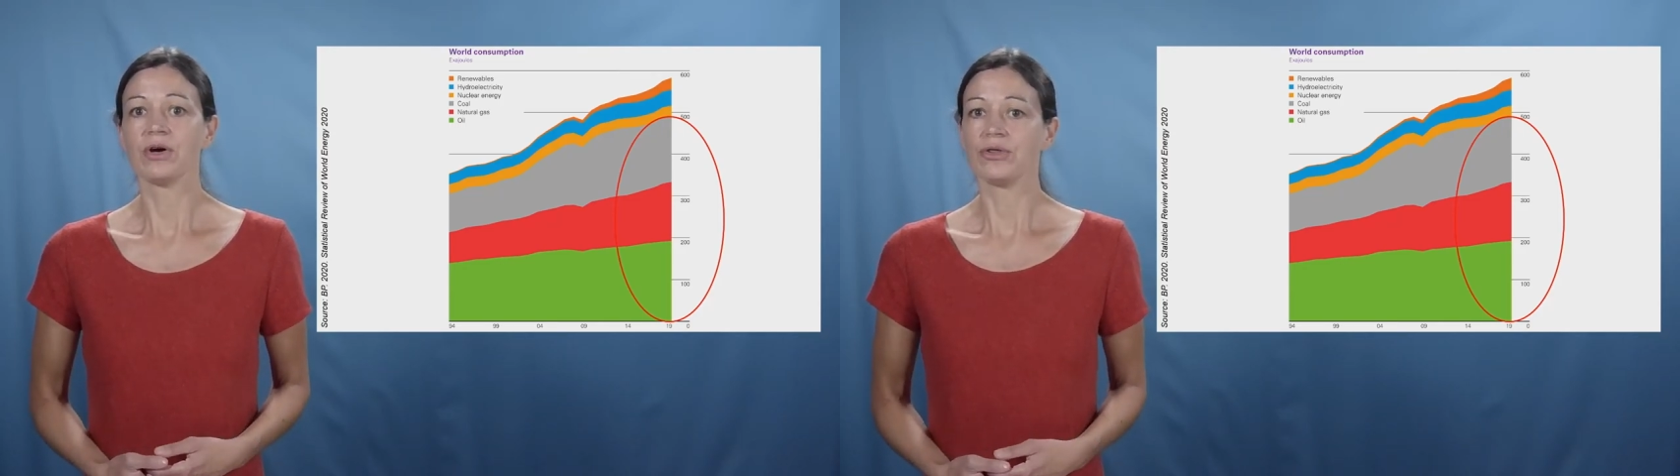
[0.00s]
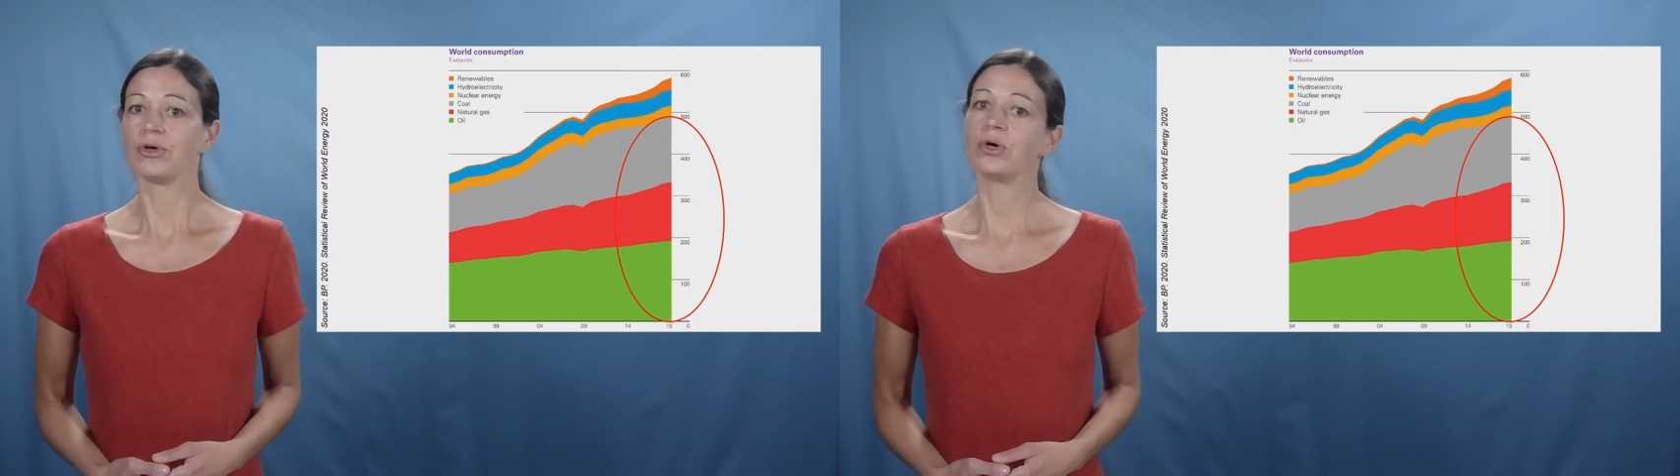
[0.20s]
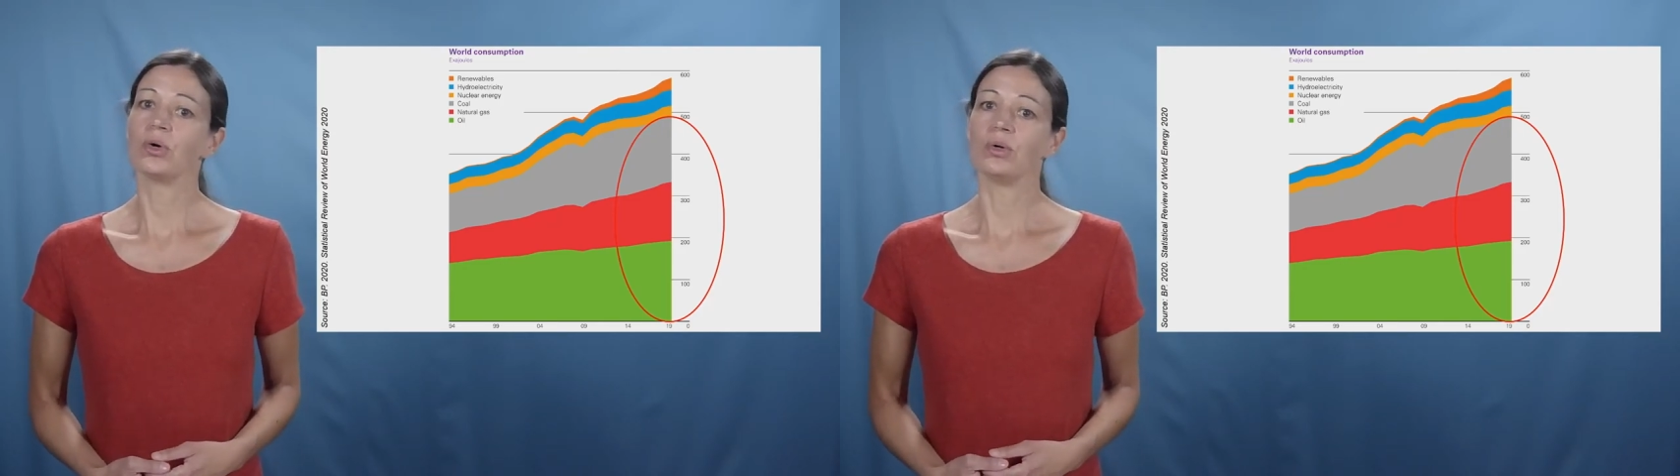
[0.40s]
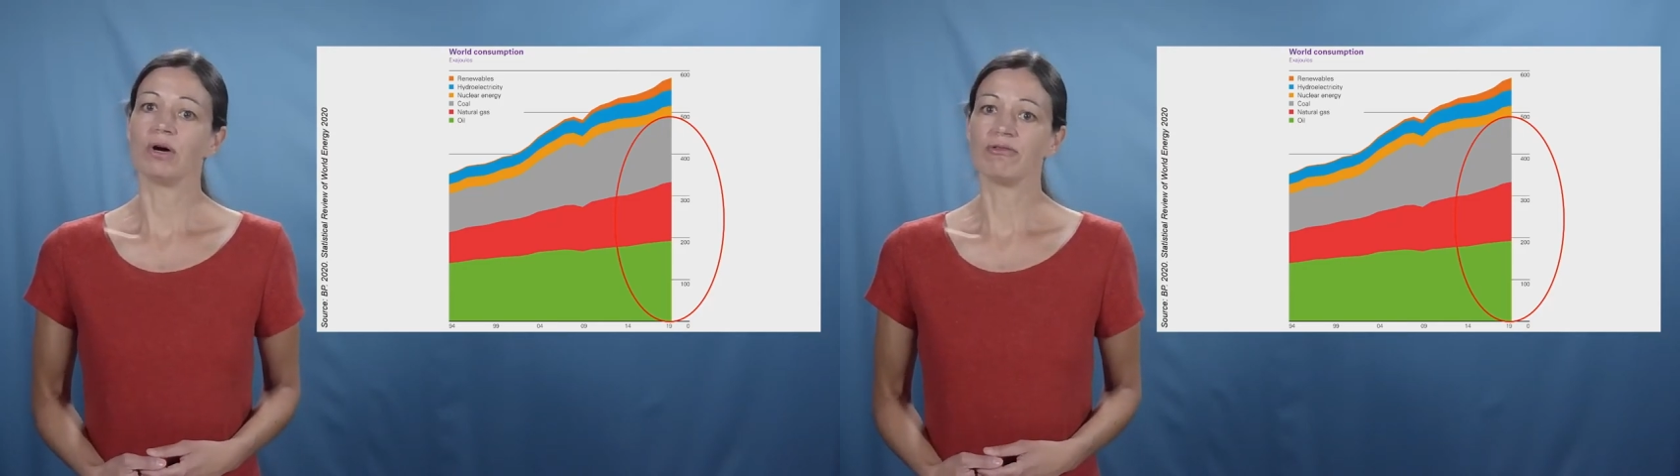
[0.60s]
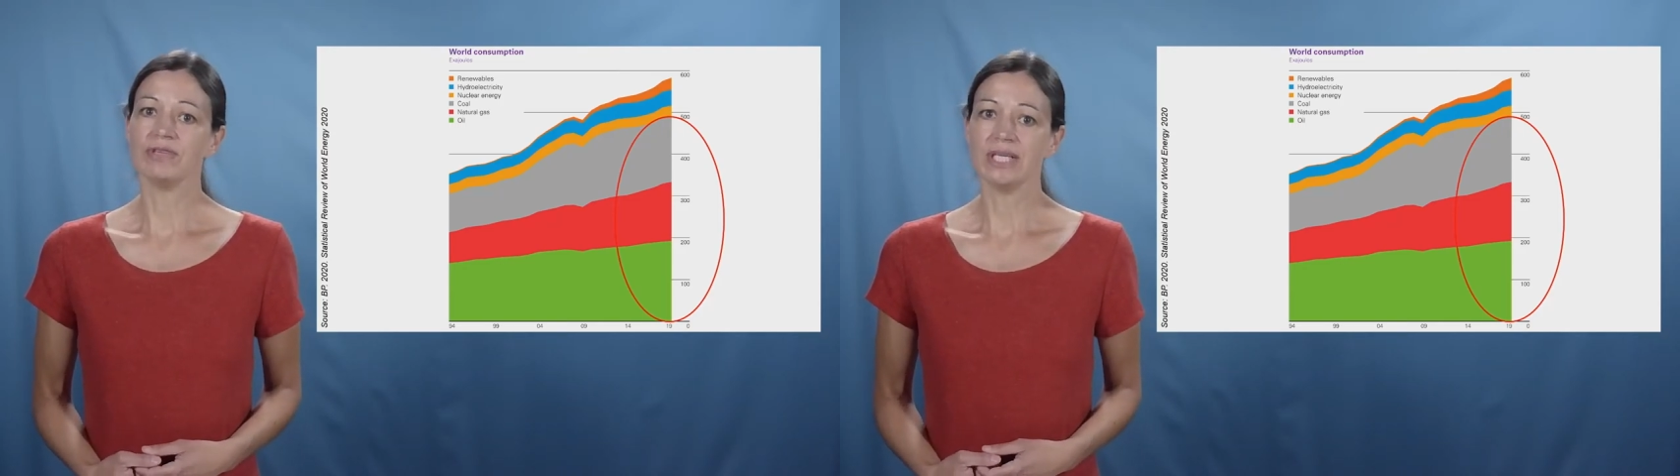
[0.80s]
the goal
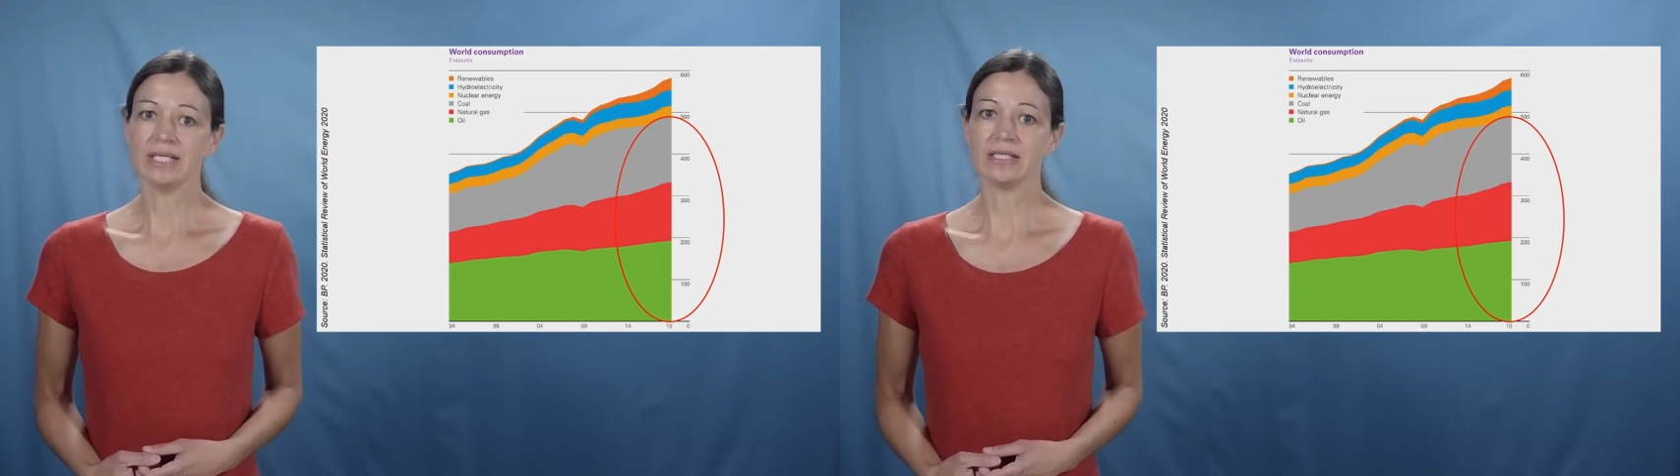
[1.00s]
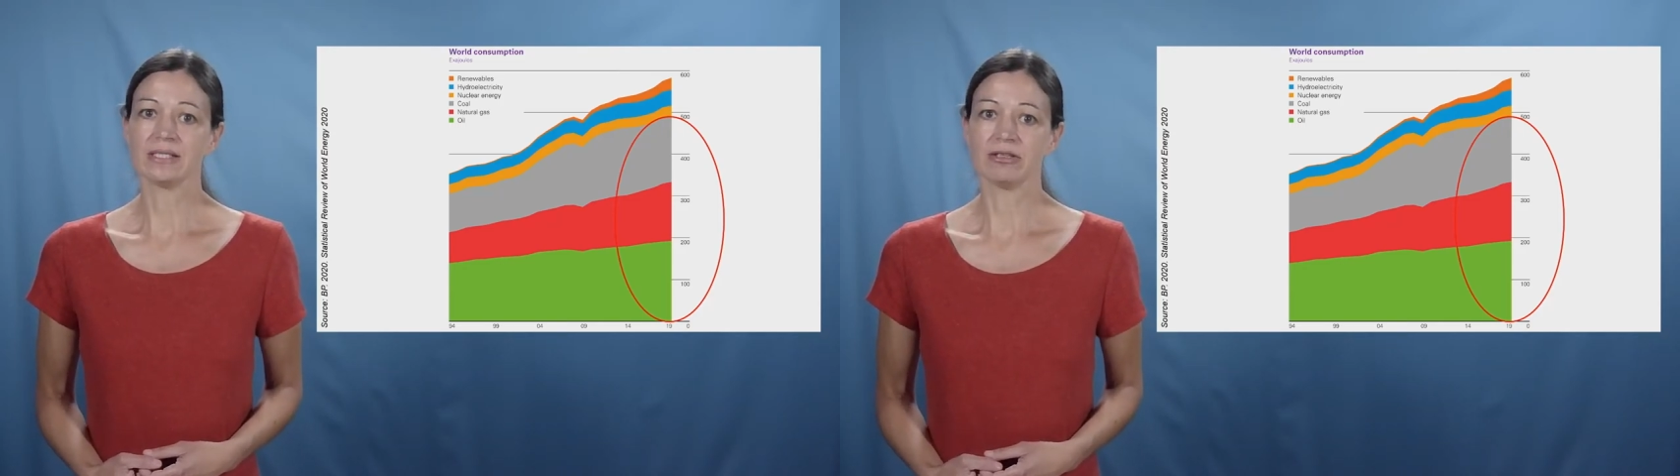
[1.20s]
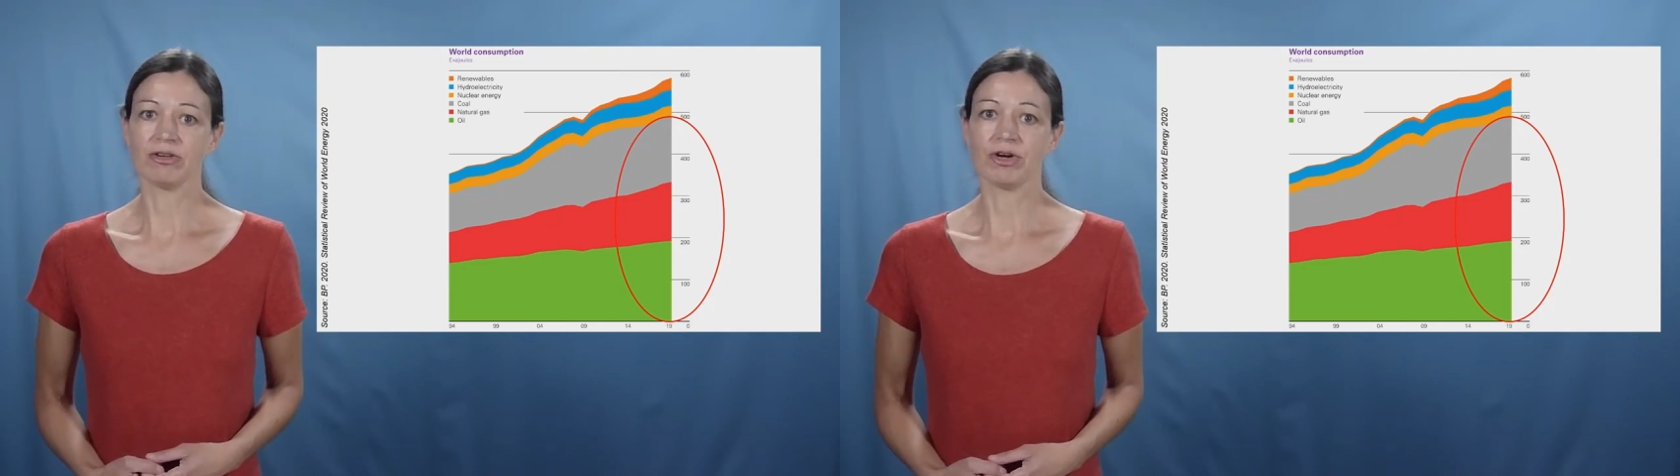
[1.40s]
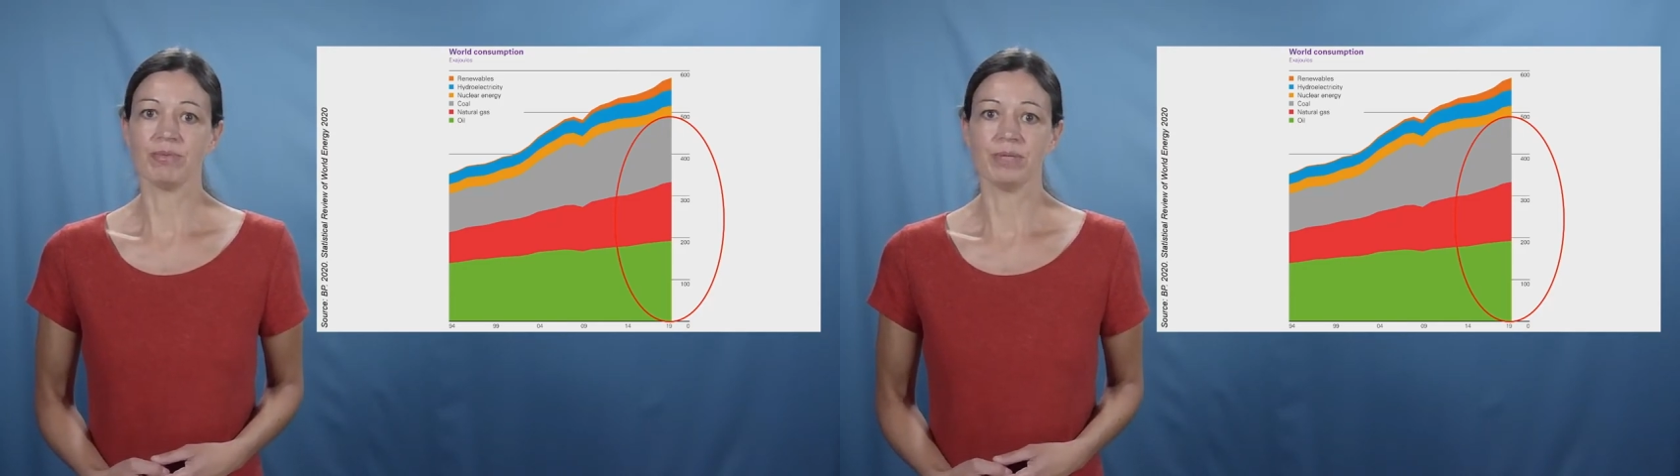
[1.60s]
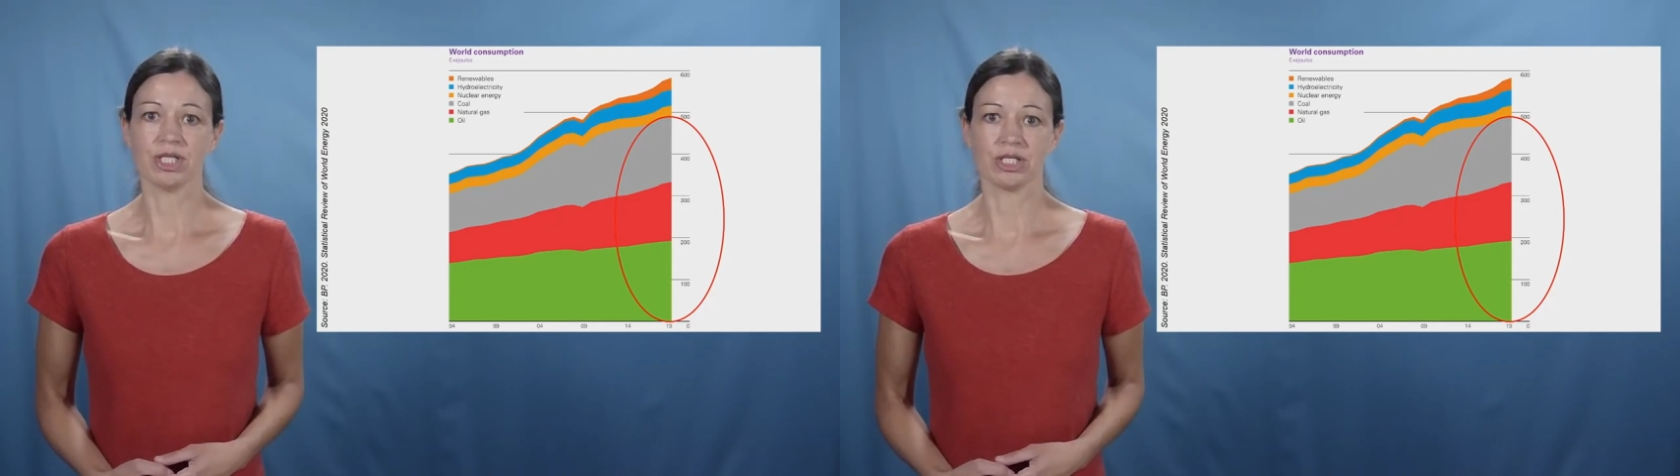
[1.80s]
of net zero
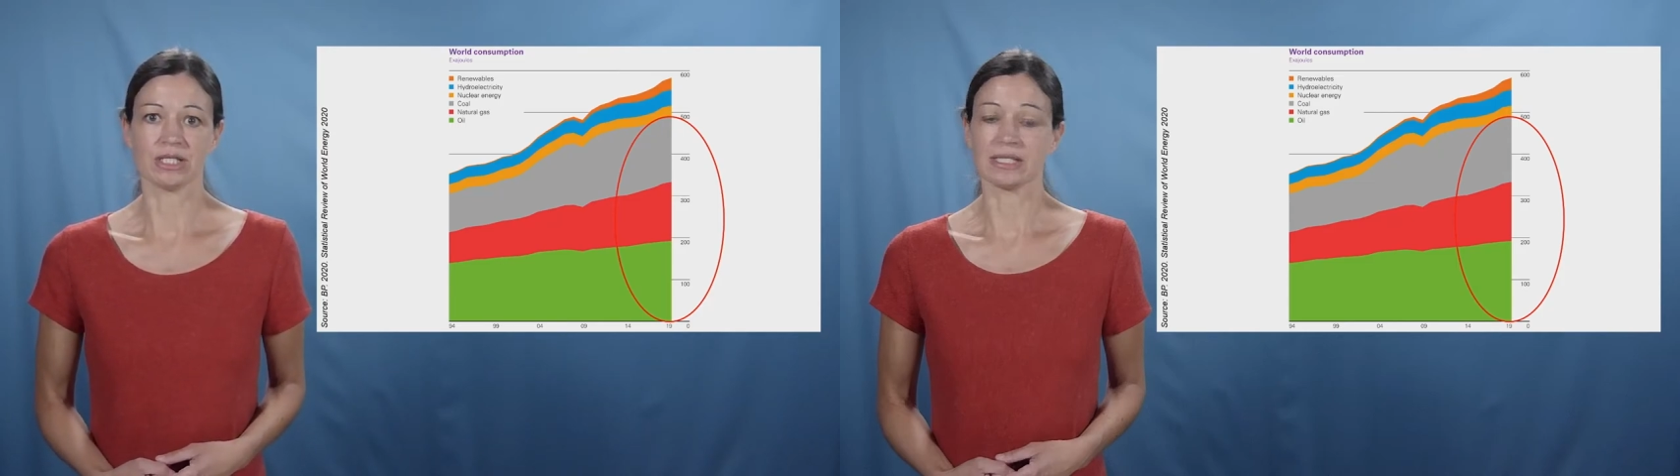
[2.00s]
emissions